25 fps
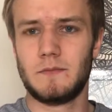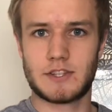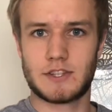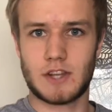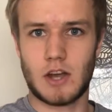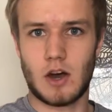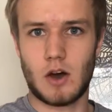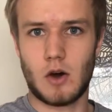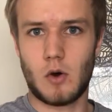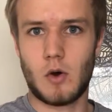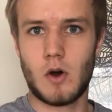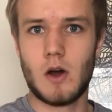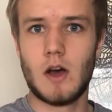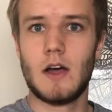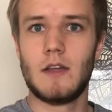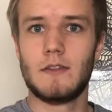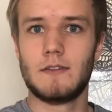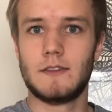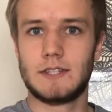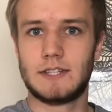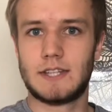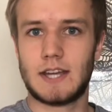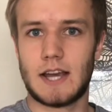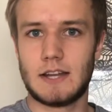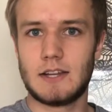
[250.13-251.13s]
So,
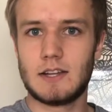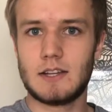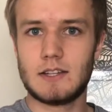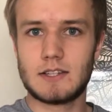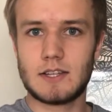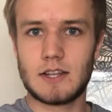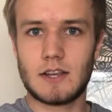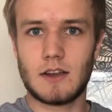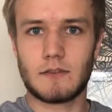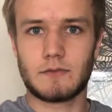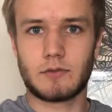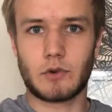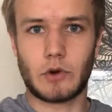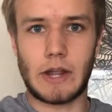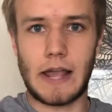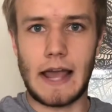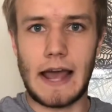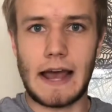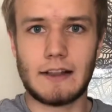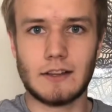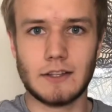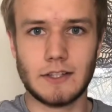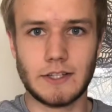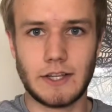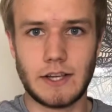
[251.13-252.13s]
the tendency of
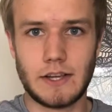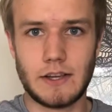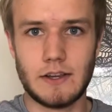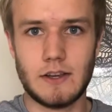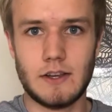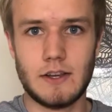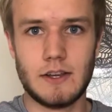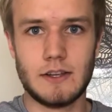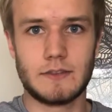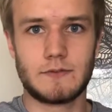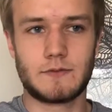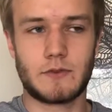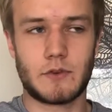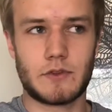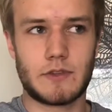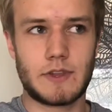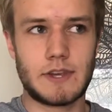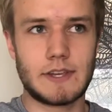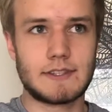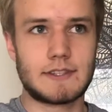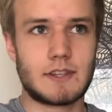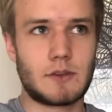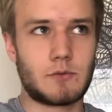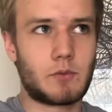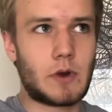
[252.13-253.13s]
reality is for
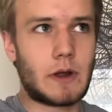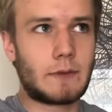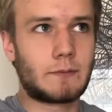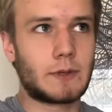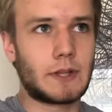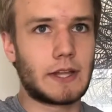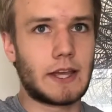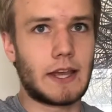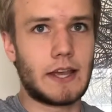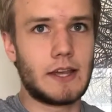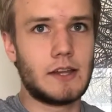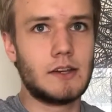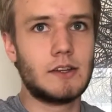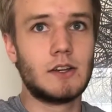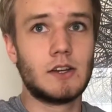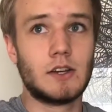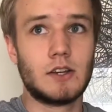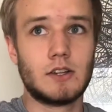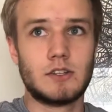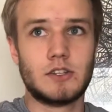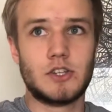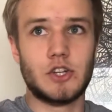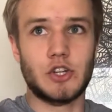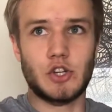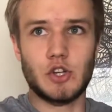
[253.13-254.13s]
things that replicate
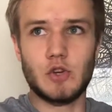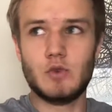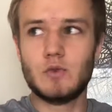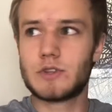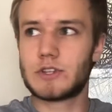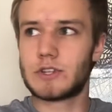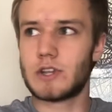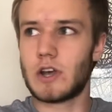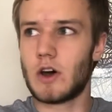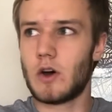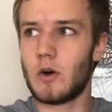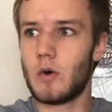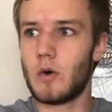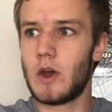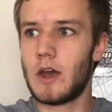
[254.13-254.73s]
to do so,